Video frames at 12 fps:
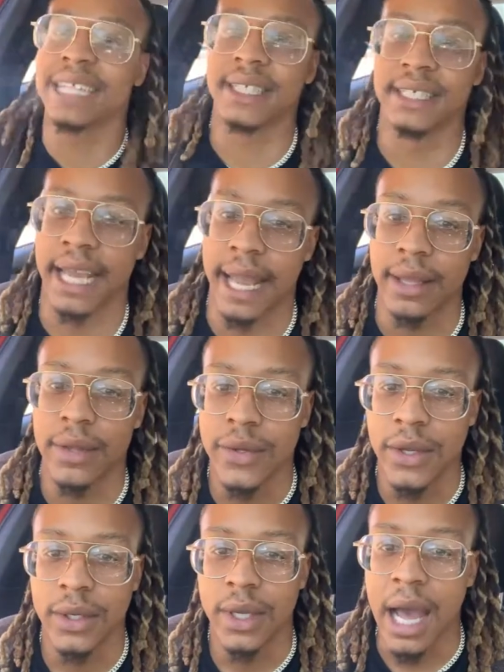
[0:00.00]
today.
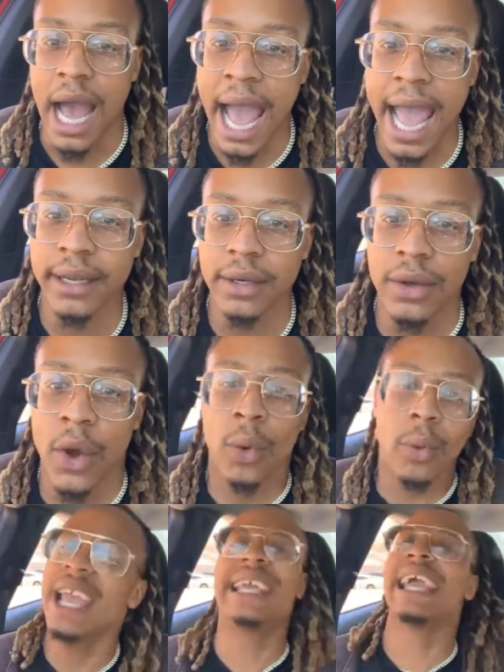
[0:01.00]
Alright?
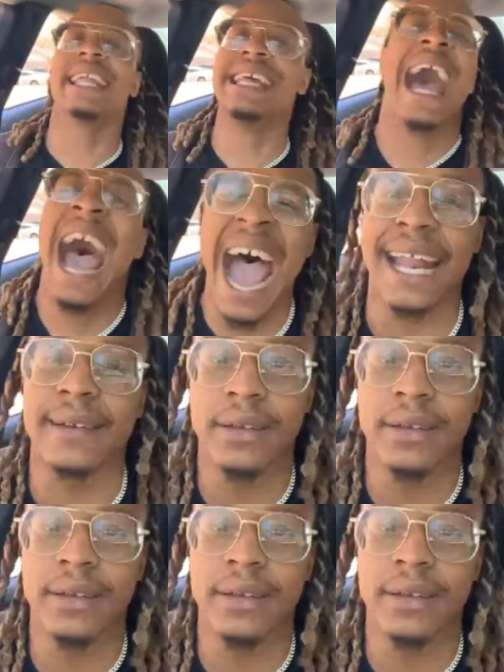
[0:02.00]
We getting hot.